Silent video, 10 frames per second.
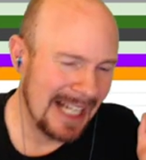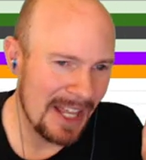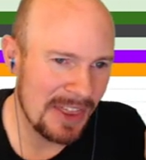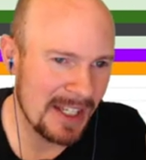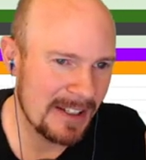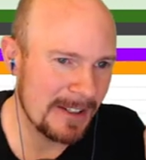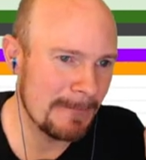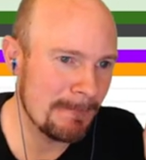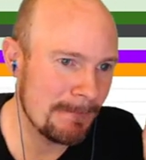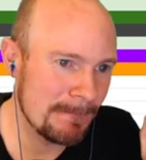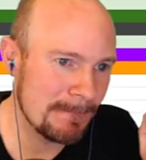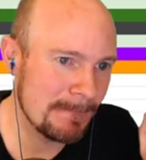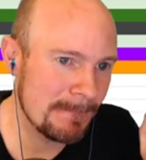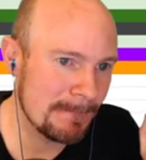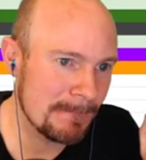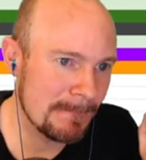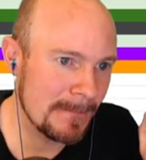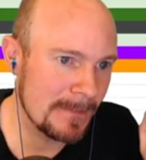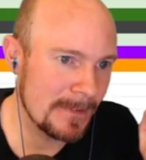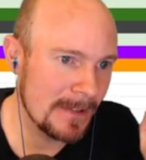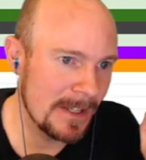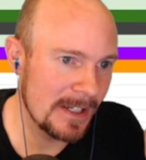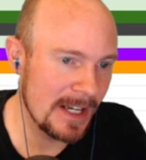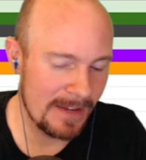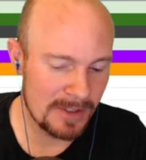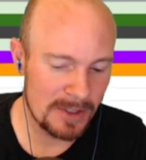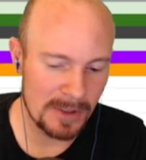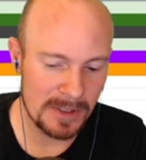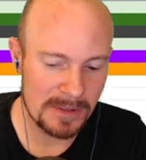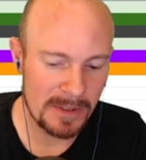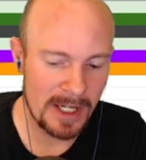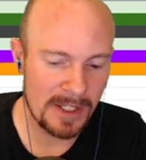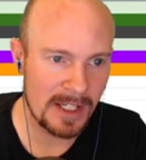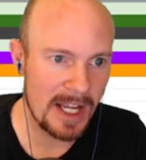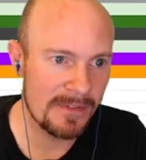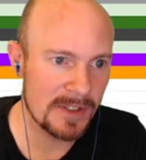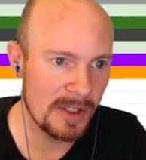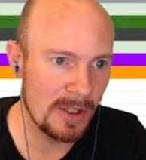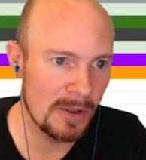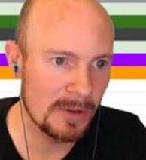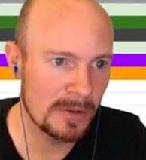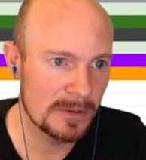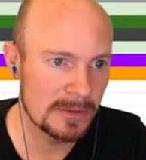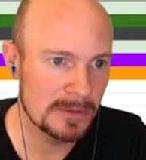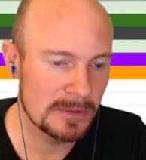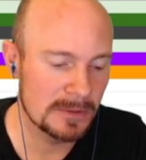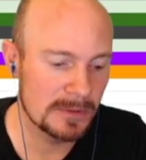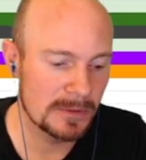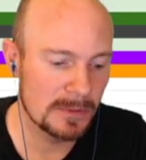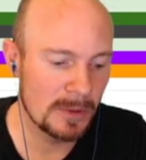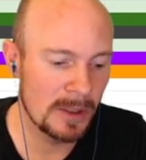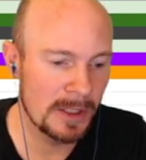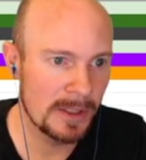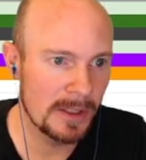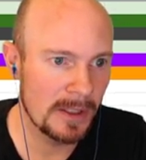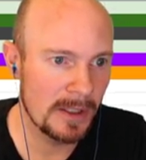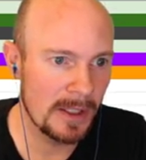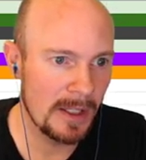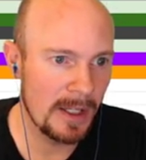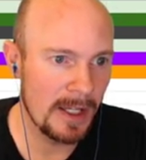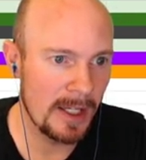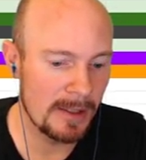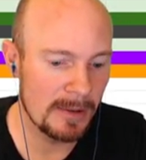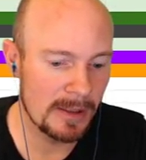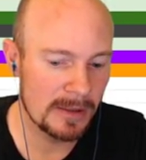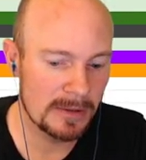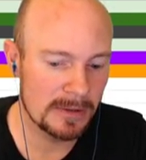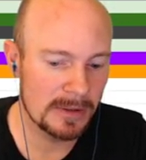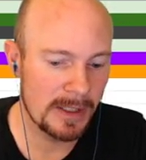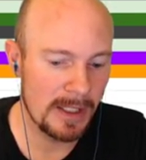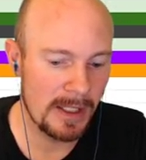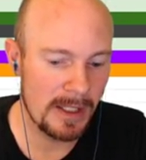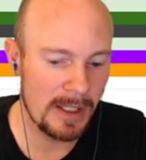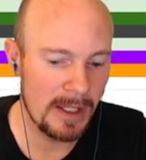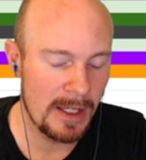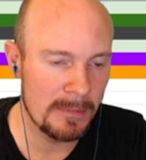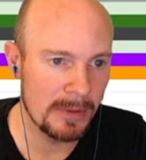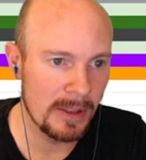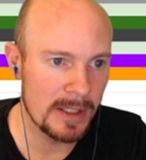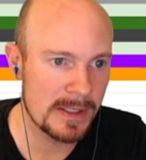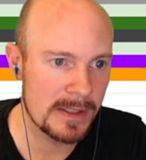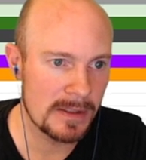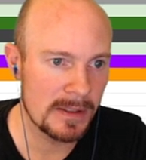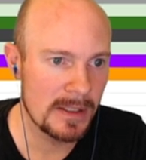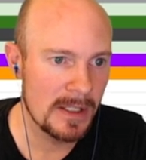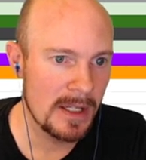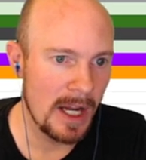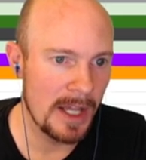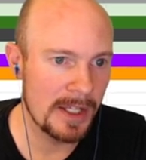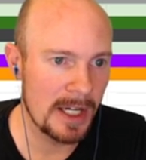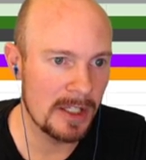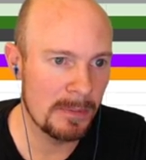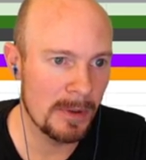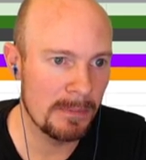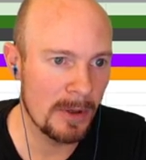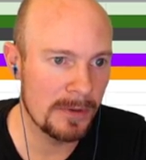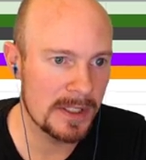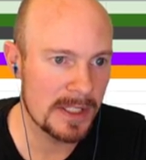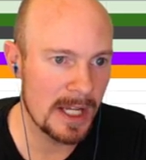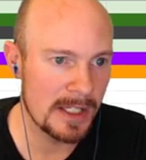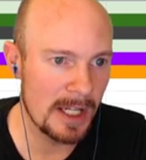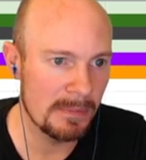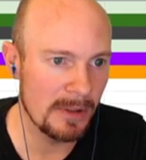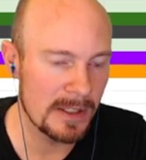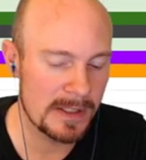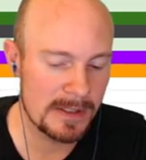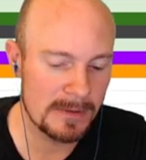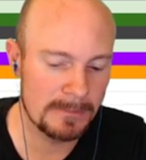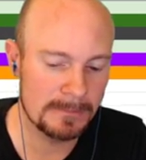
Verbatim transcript: I think I think I have to do it this way. I think I have to go one A A plus. I think I need to put both these guys at A+. plus.